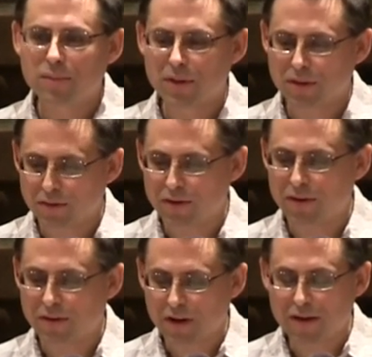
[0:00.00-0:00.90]
but they
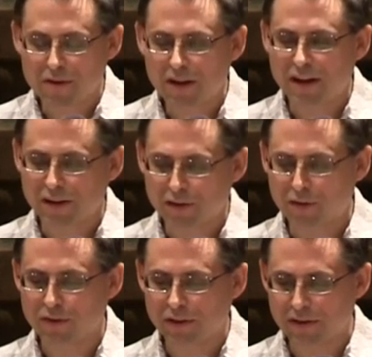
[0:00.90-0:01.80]
have not yet
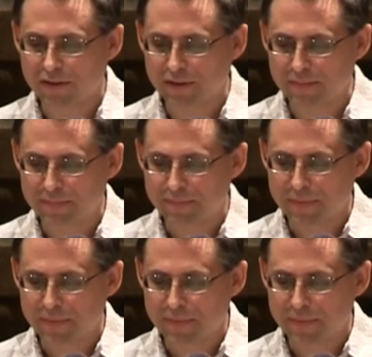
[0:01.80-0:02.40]
learned to listen.